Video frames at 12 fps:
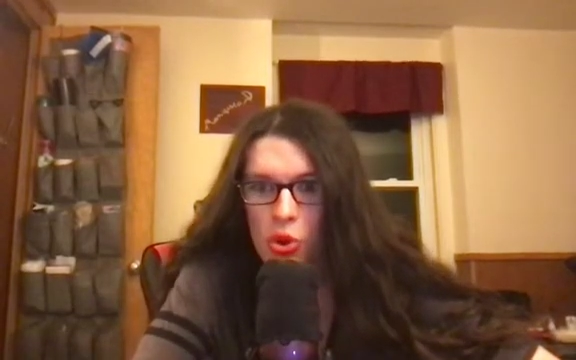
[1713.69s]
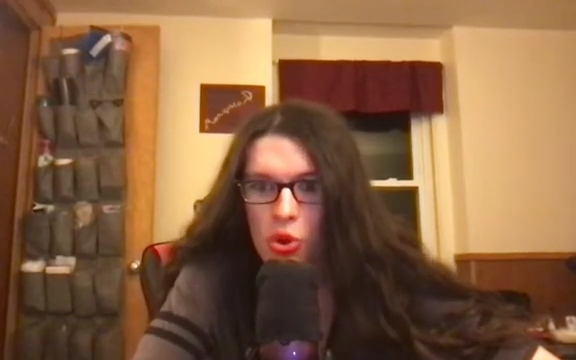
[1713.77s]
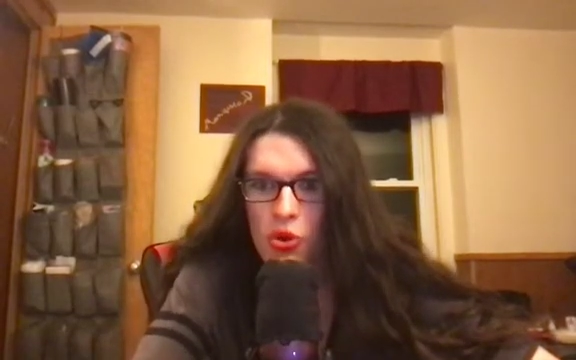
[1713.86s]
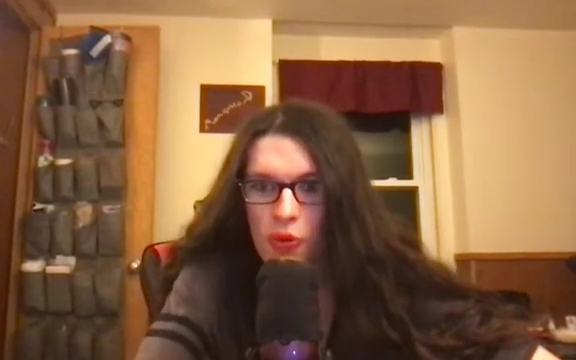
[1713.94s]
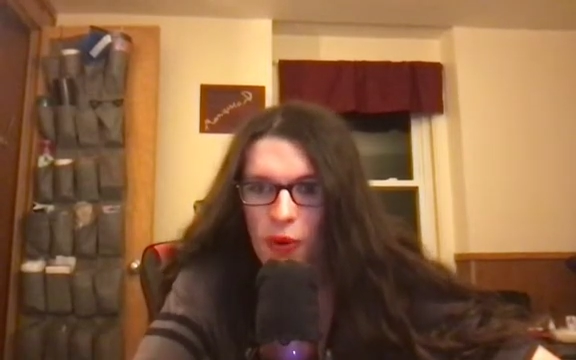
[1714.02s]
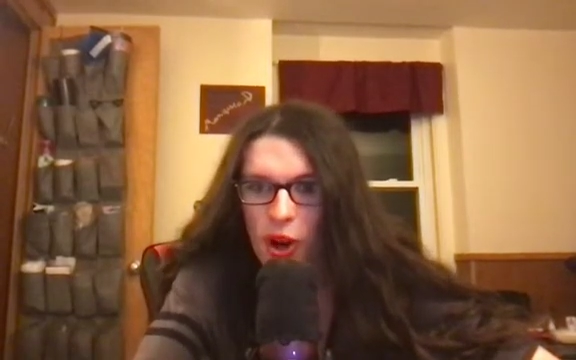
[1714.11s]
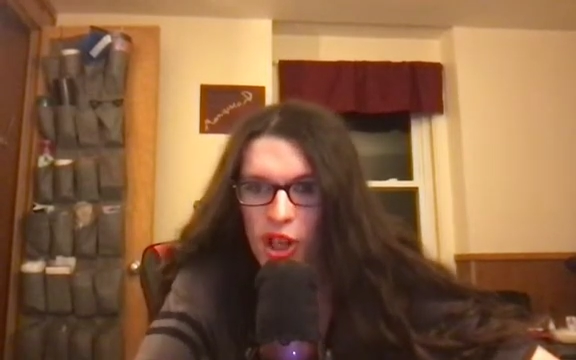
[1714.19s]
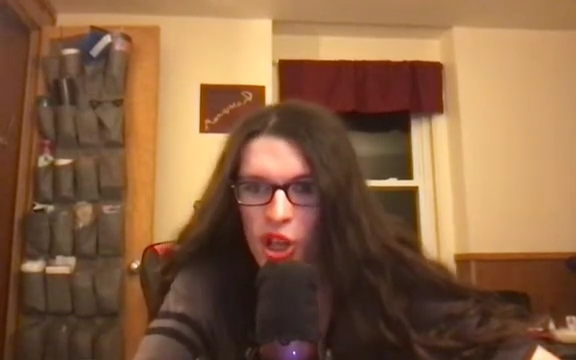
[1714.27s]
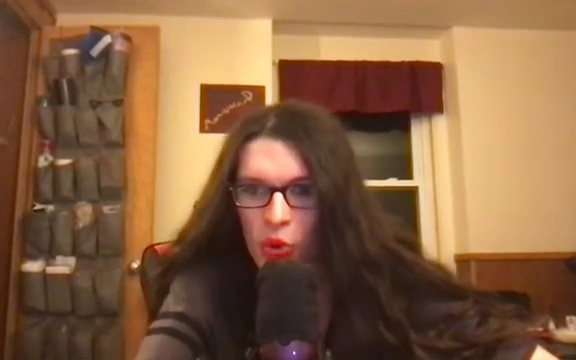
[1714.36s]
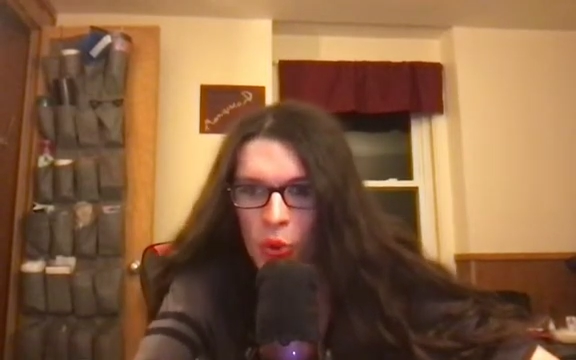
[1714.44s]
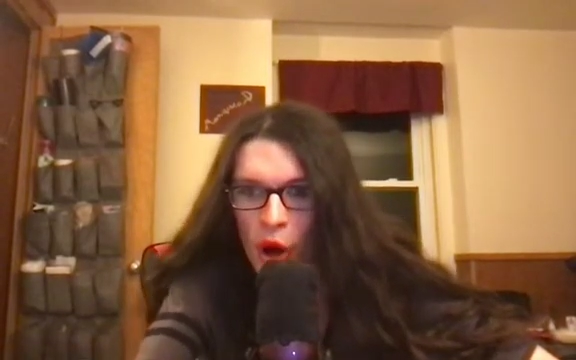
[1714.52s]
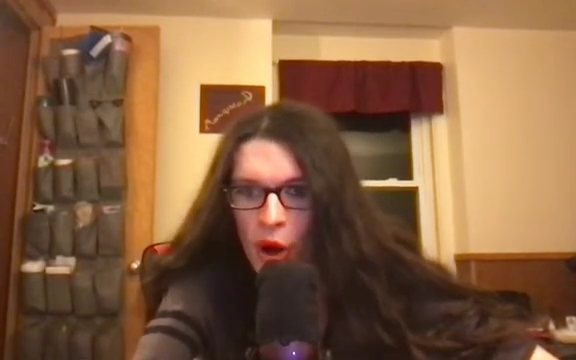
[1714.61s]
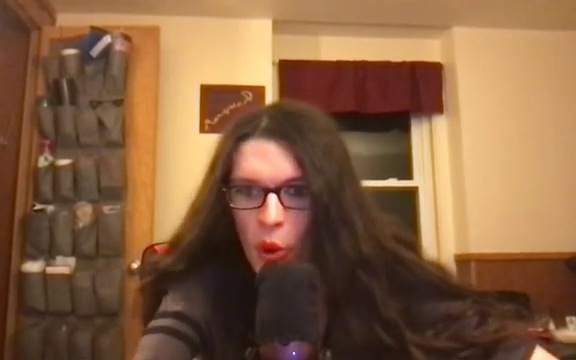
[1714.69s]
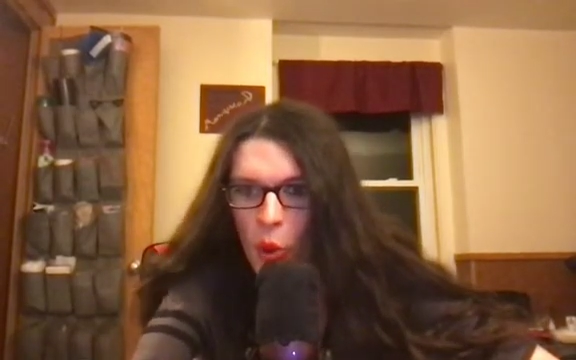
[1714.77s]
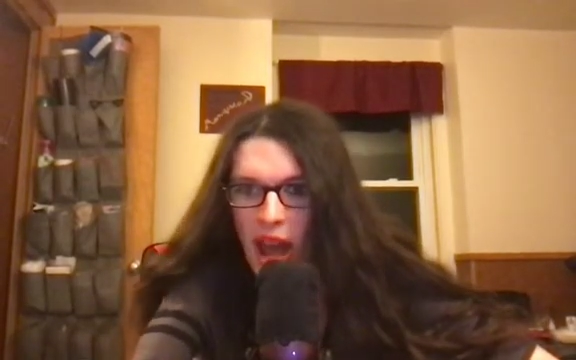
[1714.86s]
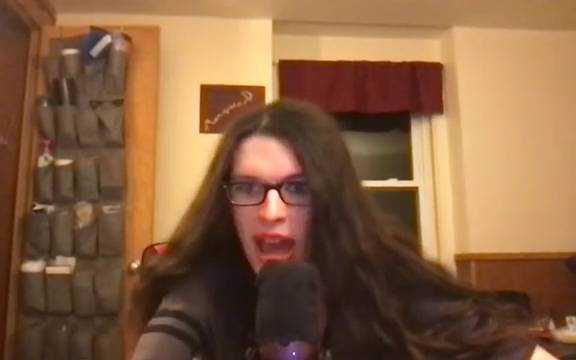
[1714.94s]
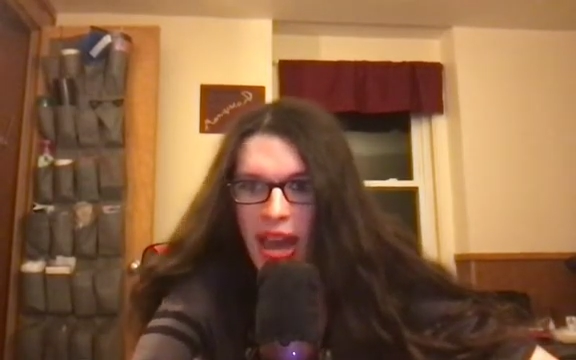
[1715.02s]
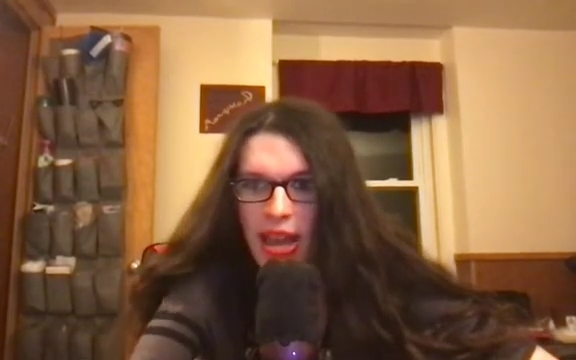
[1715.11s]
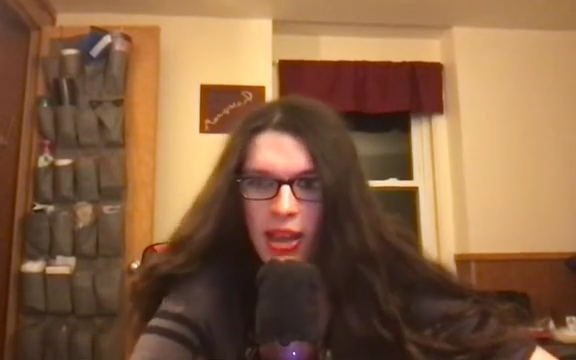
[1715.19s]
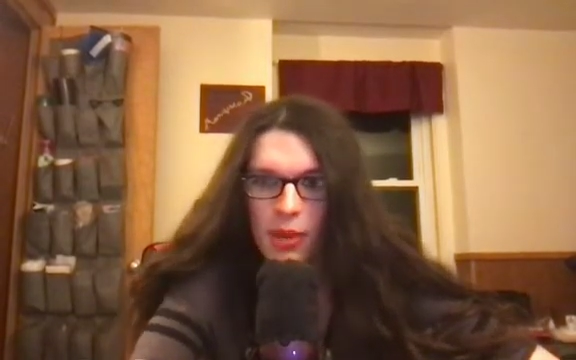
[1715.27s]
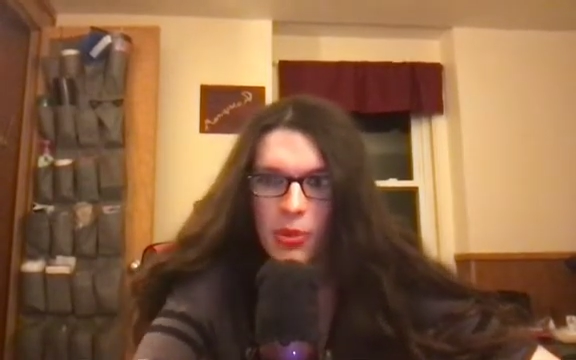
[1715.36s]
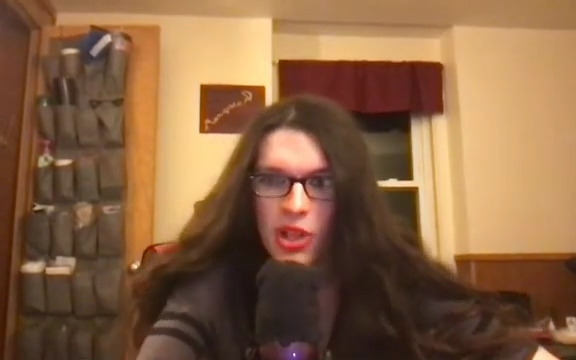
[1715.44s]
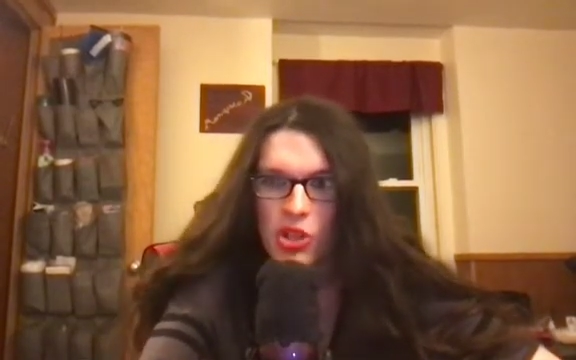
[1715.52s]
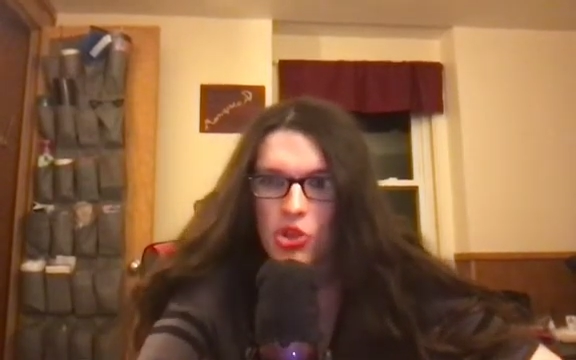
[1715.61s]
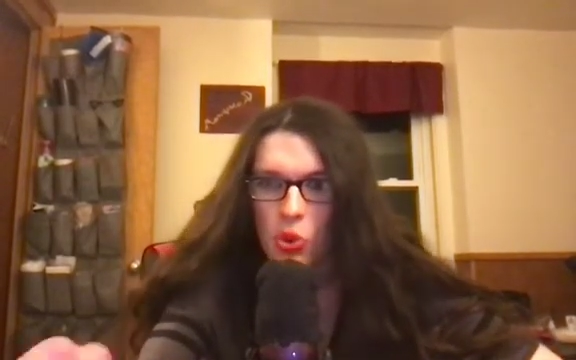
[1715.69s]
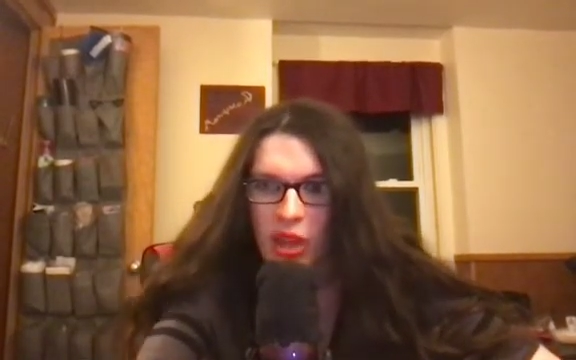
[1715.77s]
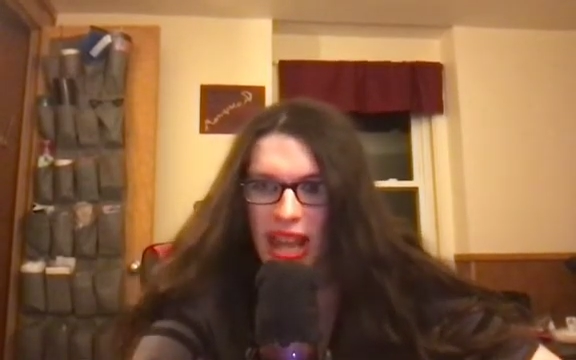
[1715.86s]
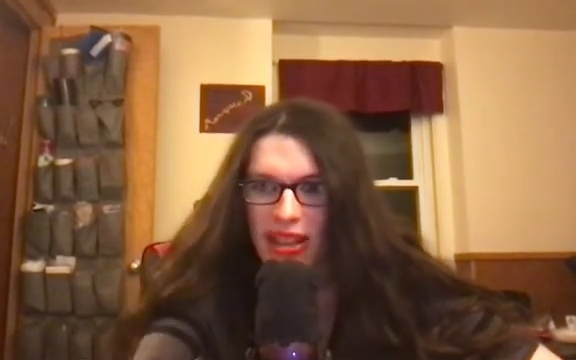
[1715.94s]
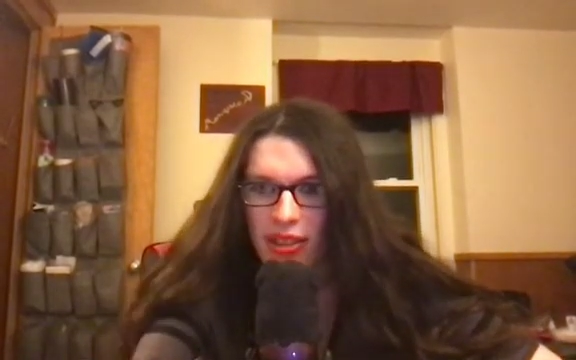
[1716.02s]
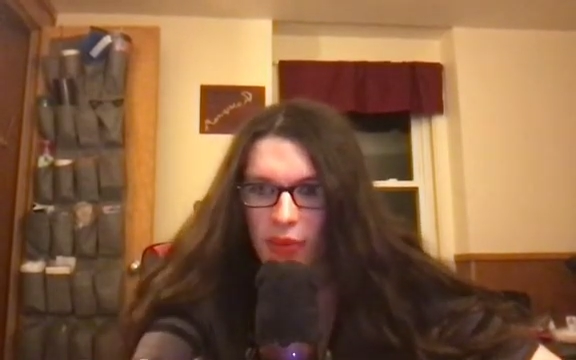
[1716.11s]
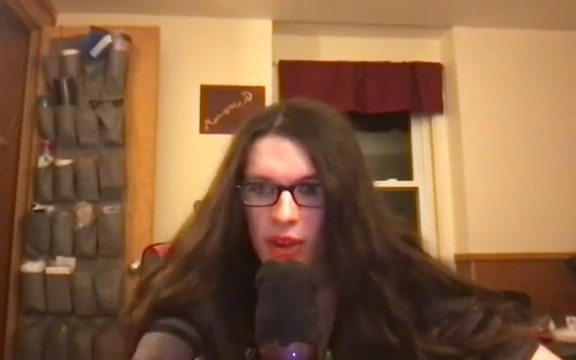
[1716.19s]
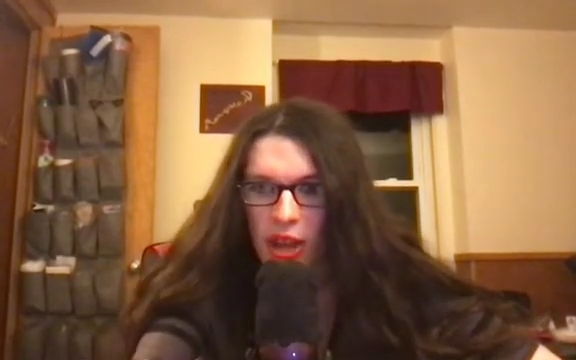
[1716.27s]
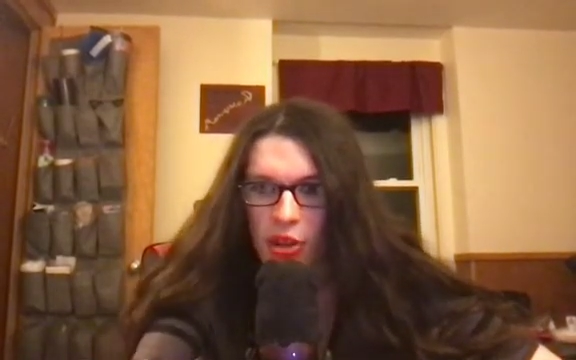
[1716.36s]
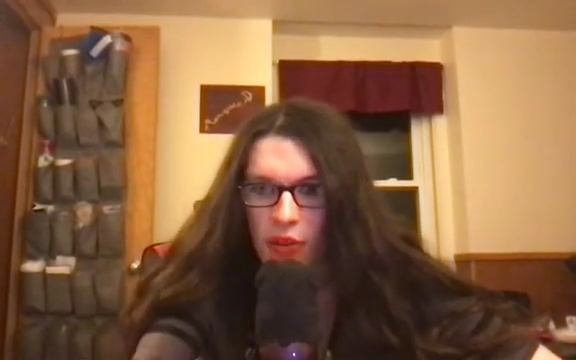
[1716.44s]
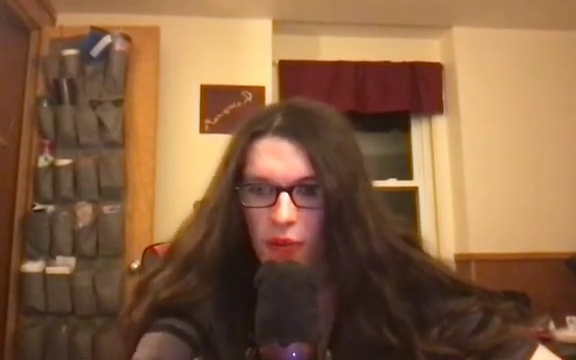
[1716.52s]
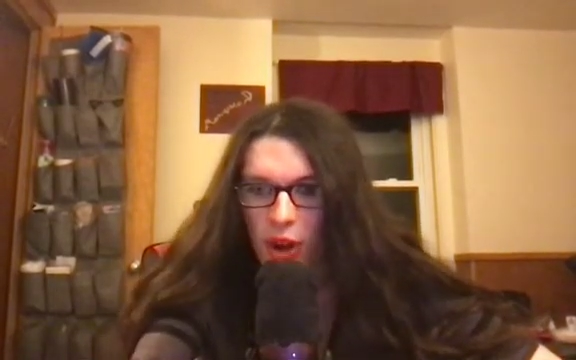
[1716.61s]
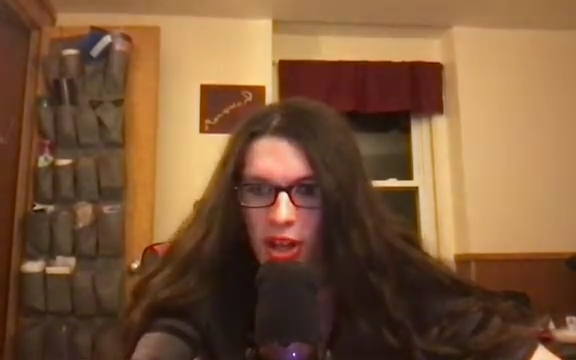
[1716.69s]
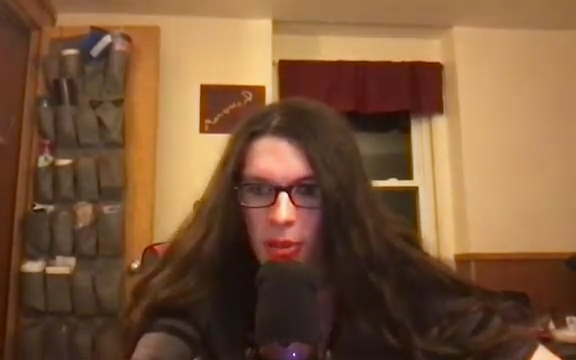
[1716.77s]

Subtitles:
you fucking run away because you can't defend your fucking